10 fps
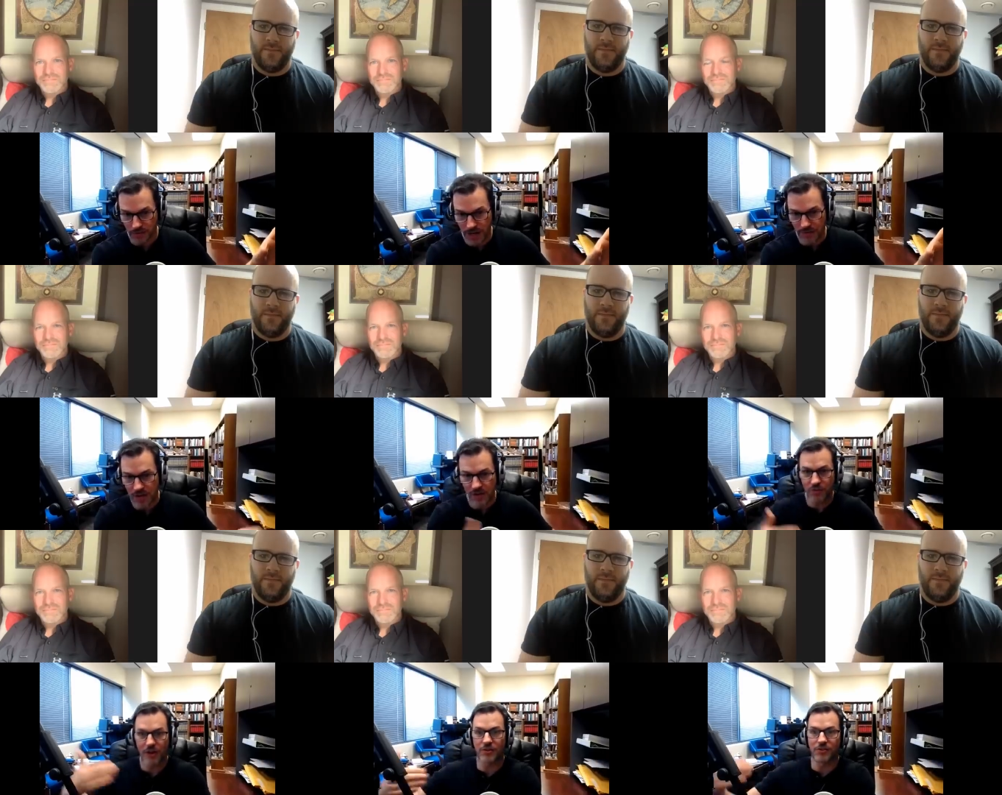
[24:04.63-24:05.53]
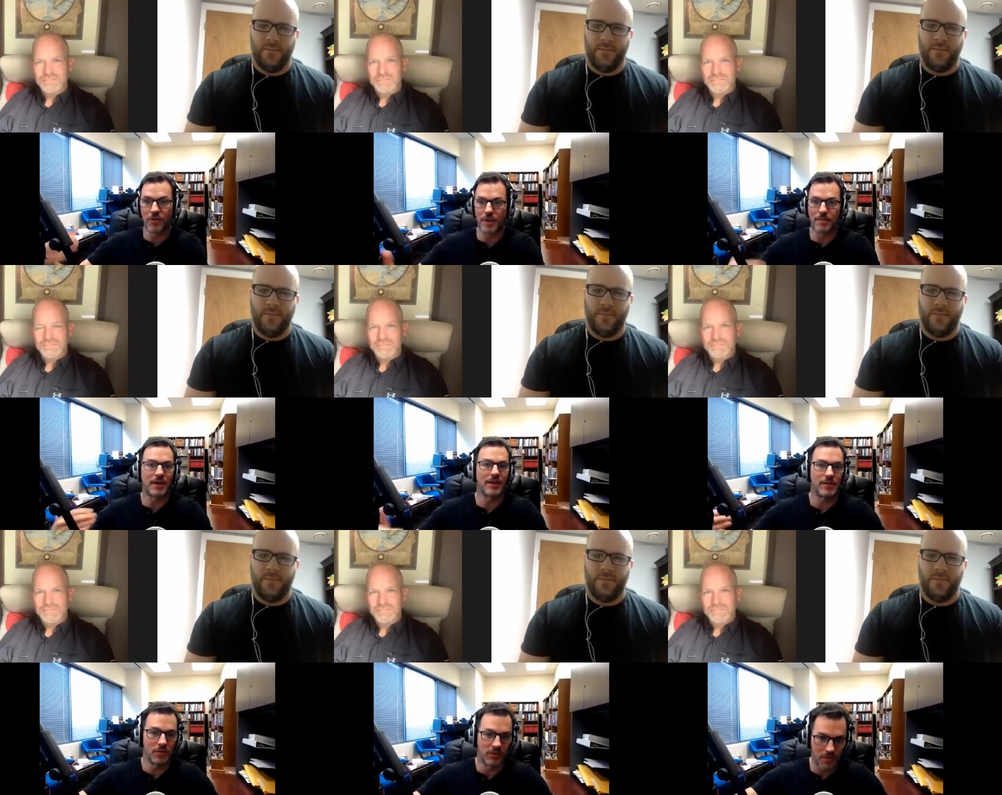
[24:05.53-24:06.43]
Speaker 1: shameful. He's trying to show that because
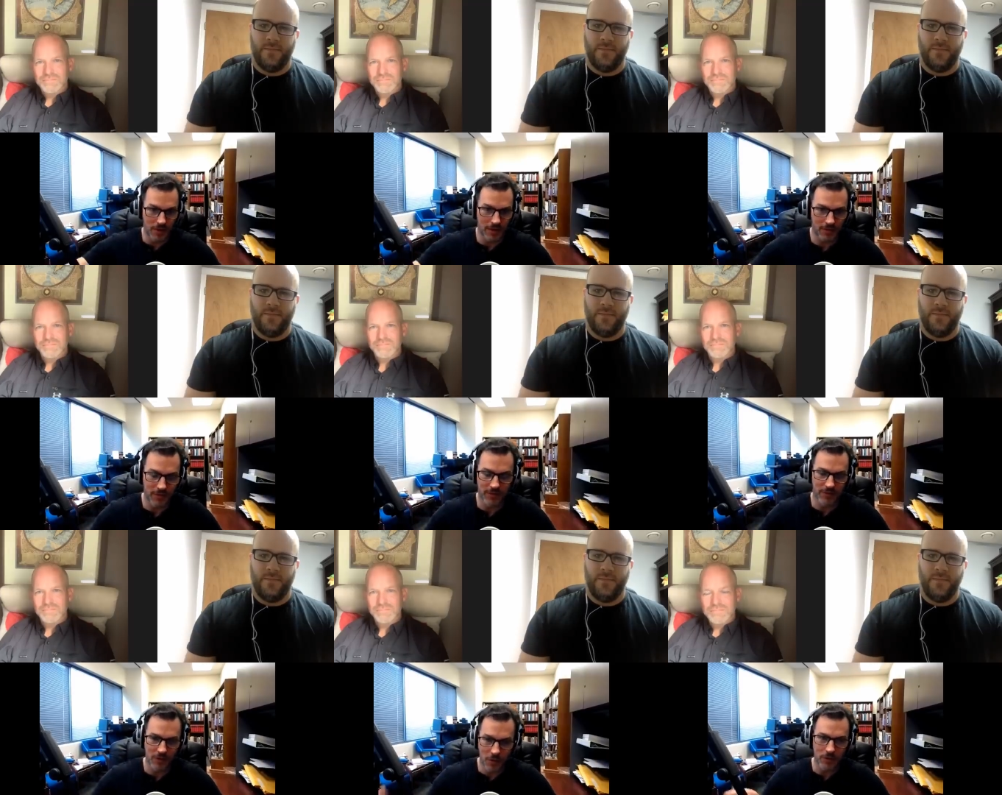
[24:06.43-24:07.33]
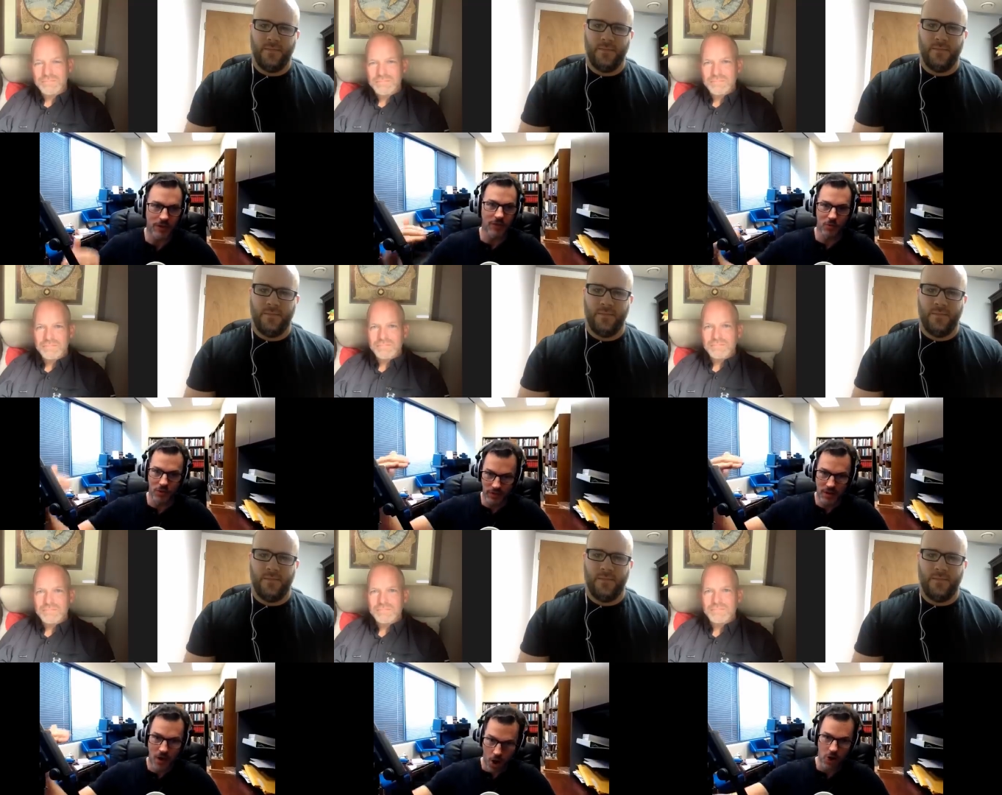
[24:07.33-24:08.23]
he was doing it in service of the Lord, that this was
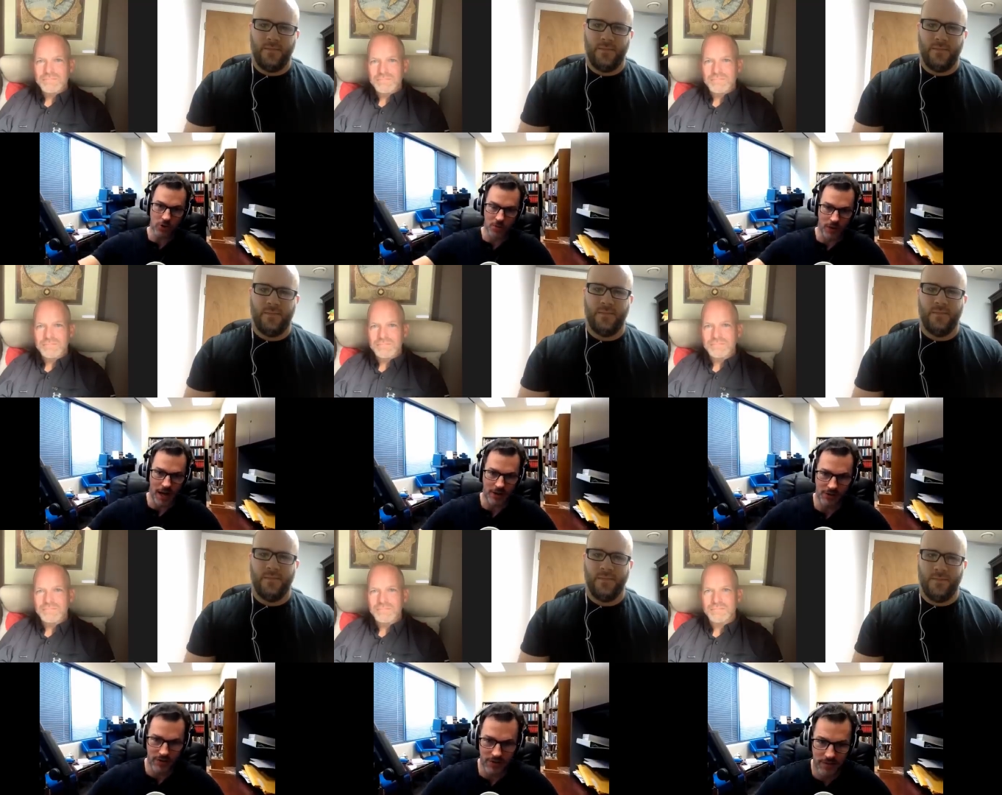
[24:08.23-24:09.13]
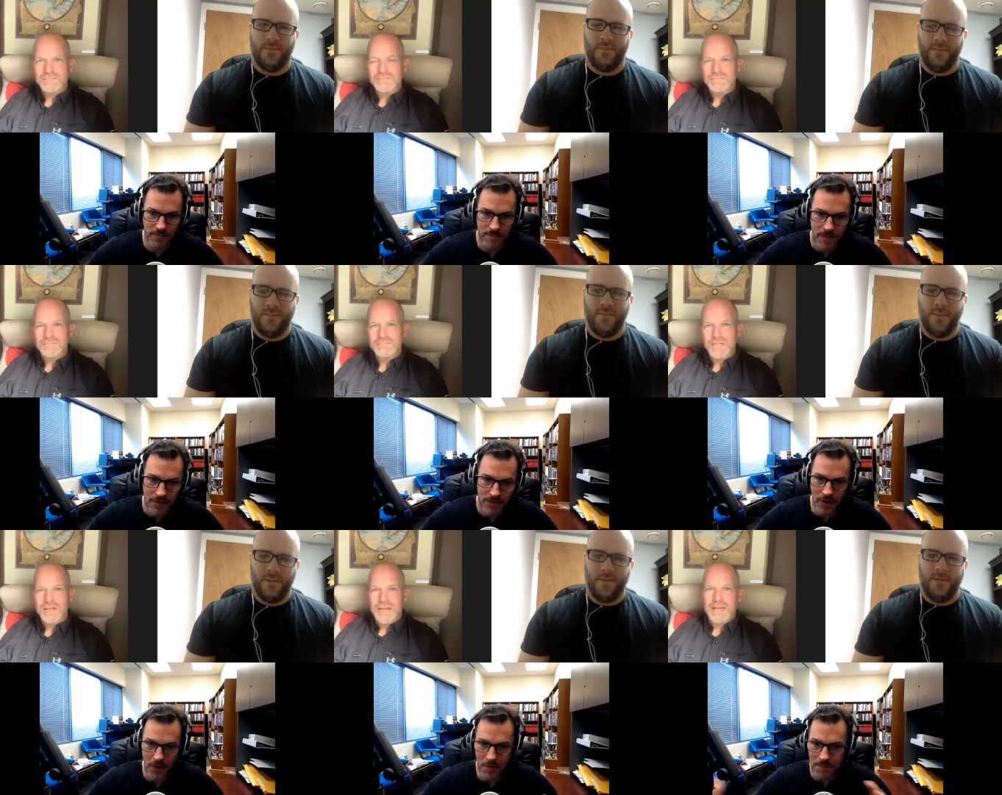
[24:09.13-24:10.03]
honorable actions.
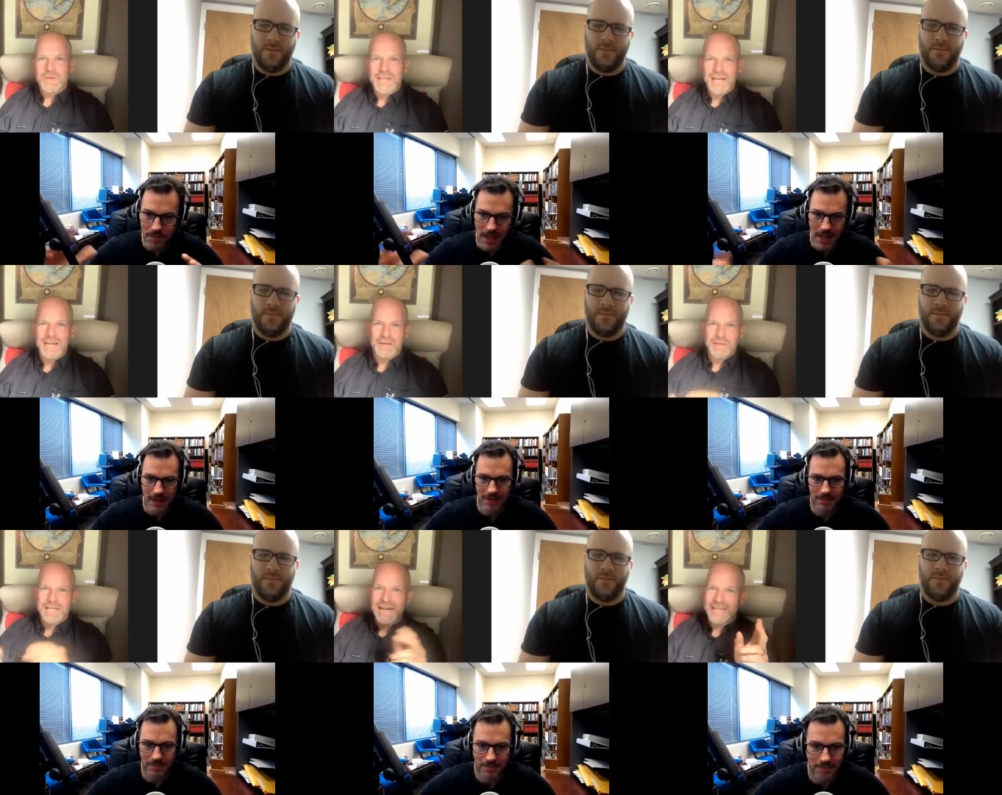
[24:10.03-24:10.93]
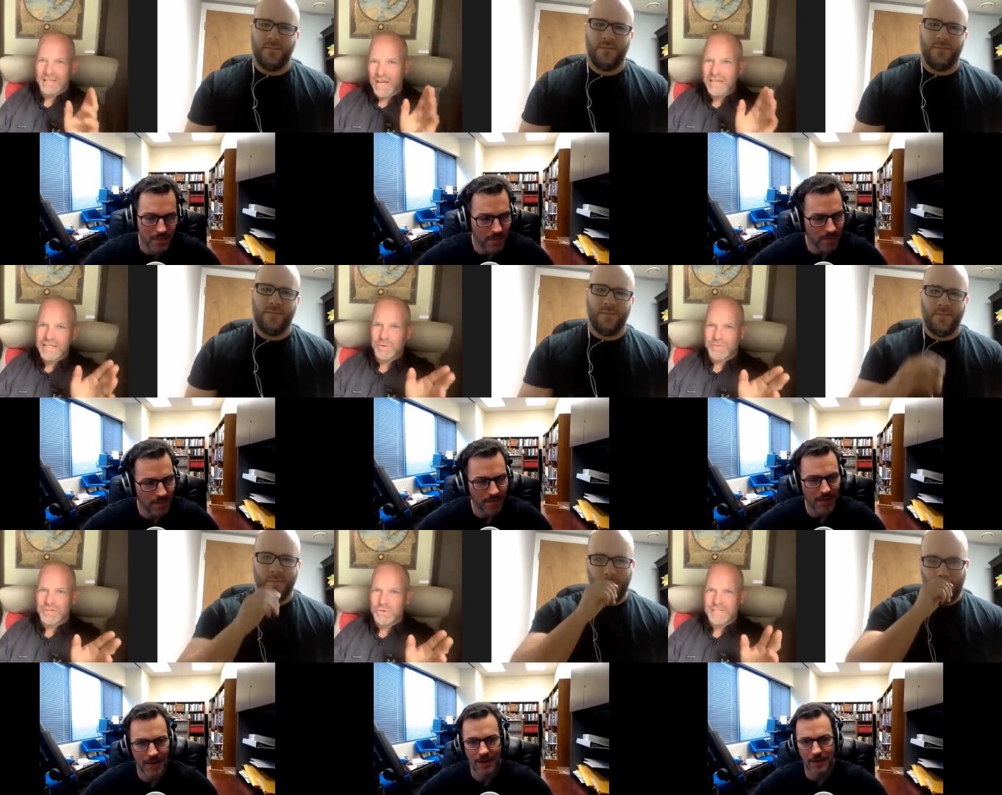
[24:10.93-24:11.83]
So
Speaker 2: and we kind of we kind of get lucky with
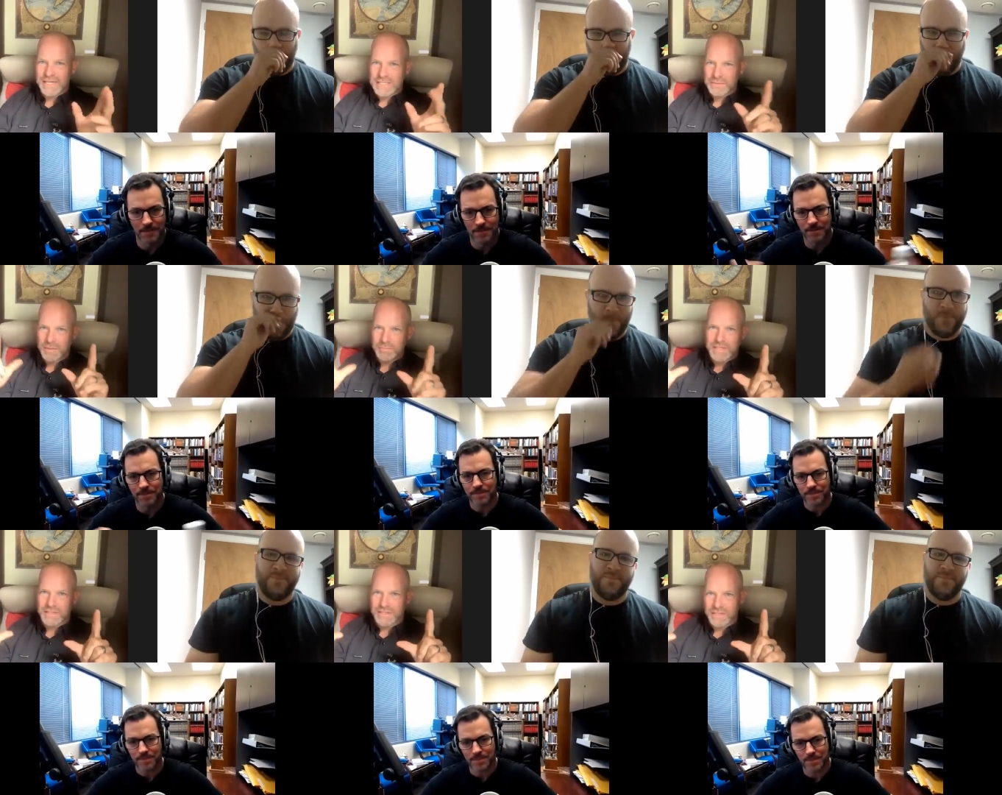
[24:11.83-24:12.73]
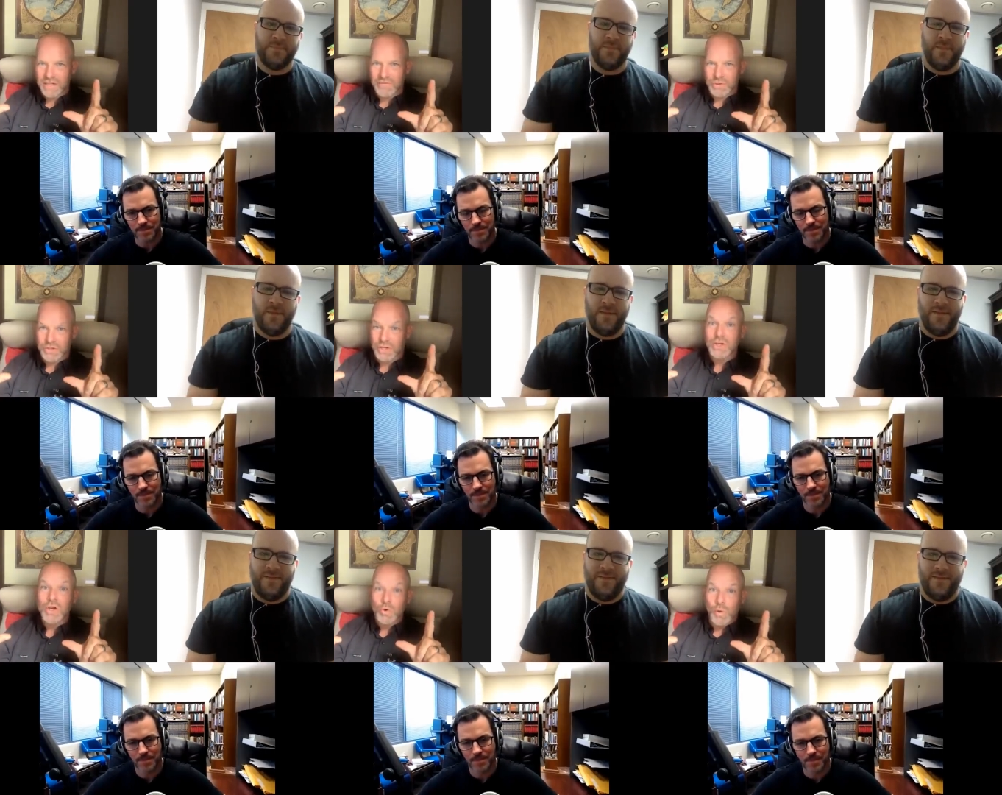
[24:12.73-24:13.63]
the New yeah. Testament because it covers a
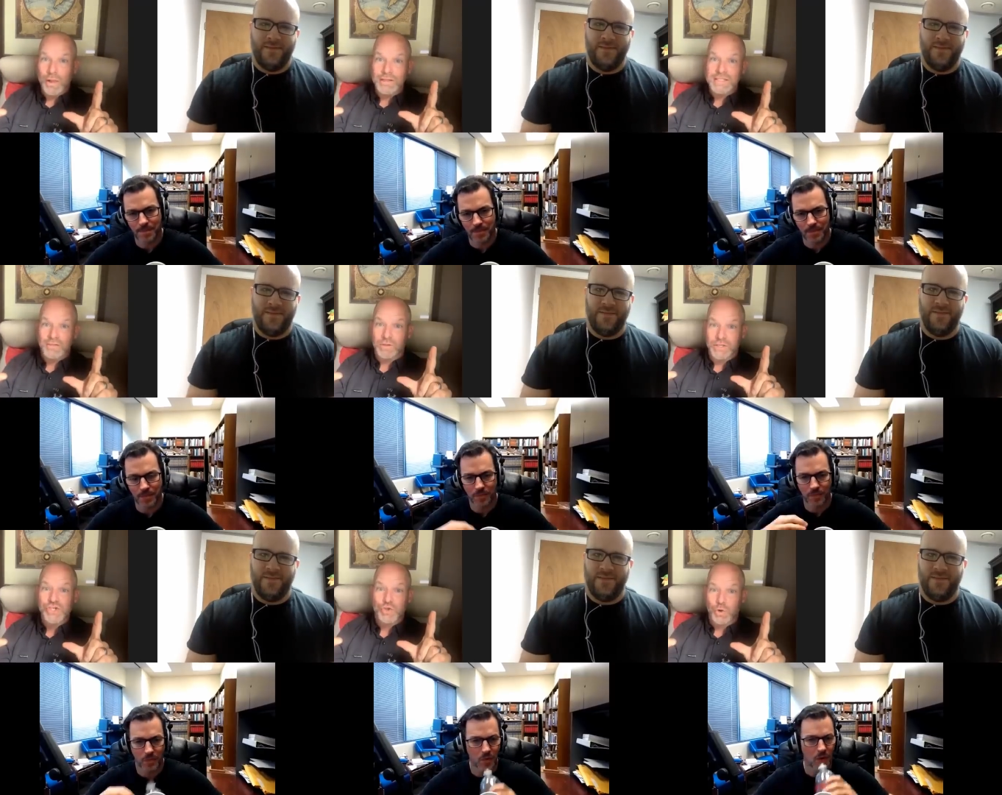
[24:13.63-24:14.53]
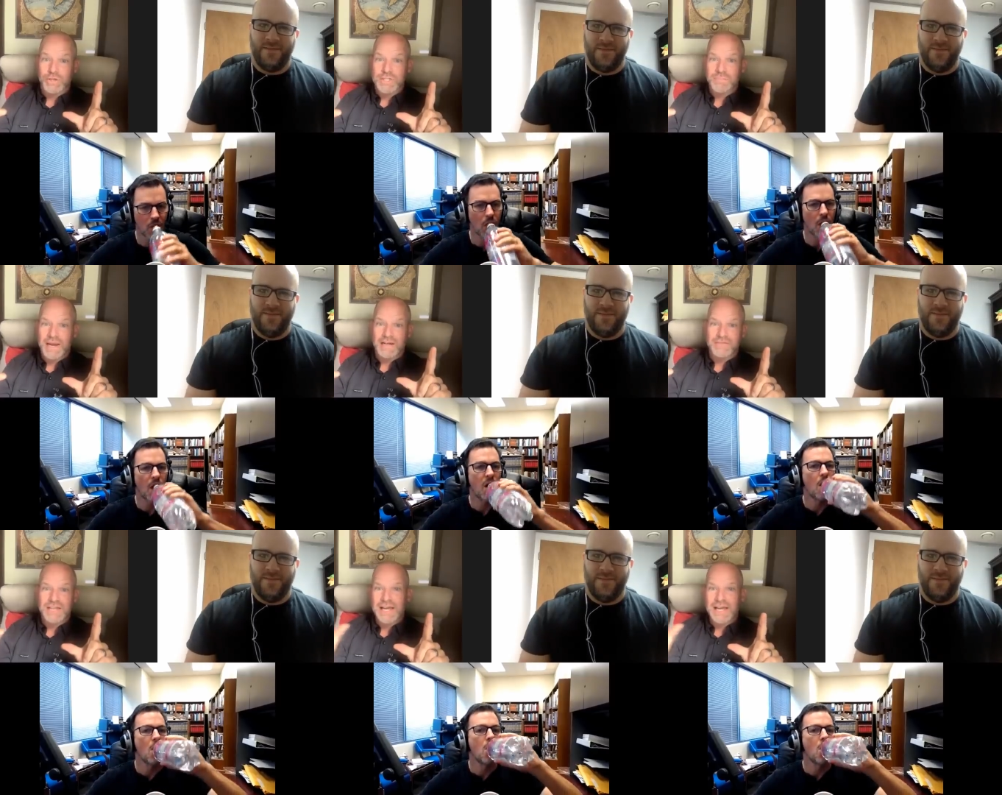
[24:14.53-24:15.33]
relatively short span of